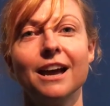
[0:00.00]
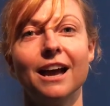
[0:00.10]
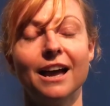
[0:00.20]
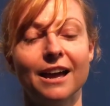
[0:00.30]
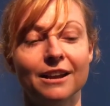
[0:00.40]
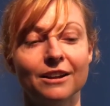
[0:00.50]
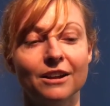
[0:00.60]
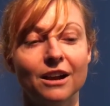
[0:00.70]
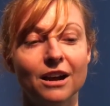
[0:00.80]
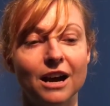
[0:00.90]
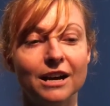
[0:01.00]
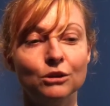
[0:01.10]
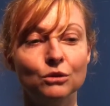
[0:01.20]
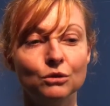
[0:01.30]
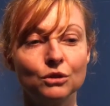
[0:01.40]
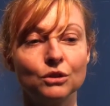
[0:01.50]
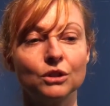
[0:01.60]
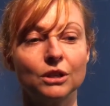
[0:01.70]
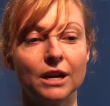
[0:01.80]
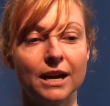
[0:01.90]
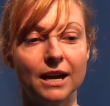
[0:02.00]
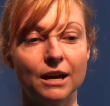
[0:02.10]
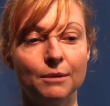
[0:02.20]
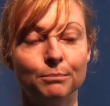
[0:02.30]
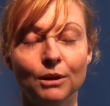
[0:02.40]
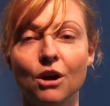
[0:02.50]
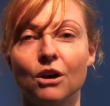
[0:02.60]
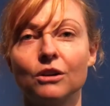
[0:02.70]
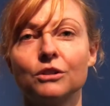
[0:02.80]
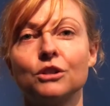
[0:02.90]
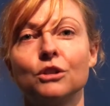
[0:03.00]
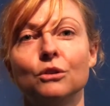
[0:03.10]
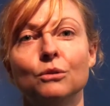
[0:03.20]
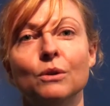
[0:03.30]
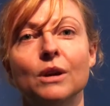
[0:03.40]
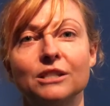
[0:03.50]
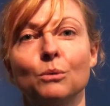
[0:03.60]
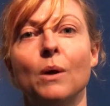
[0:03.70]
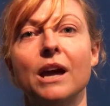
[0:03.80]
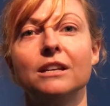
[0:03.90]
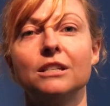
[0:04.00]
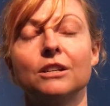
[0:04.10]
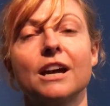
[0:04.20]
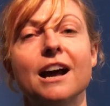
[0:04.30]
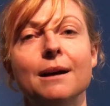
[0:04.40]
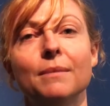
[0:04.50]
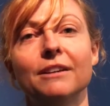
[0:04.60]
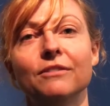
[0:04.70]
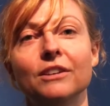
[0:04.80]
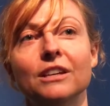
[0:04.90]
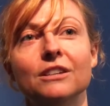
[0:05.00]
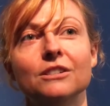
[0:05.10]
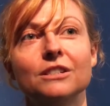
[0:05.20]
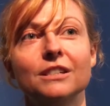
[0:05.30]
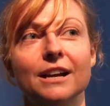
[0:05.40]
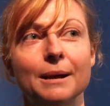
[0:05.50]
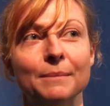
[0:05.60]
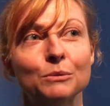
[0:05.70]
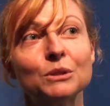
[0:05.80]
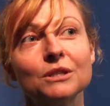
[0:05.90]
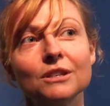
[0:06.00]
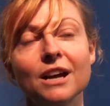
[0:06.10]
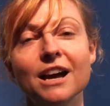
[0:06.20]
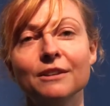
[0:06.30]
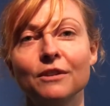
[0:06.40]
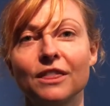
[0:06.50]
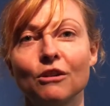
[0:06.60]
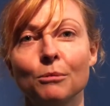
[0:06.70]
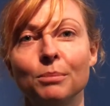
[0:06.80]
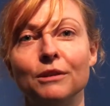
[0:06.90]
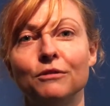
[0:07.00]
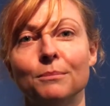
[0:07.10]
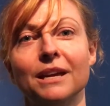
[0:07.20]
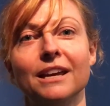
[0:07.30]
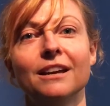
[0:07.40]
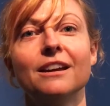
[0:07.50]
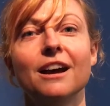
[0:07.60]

And I used a uh, blog to as a way to calm my fears. Um, it was kind of a therapy for me.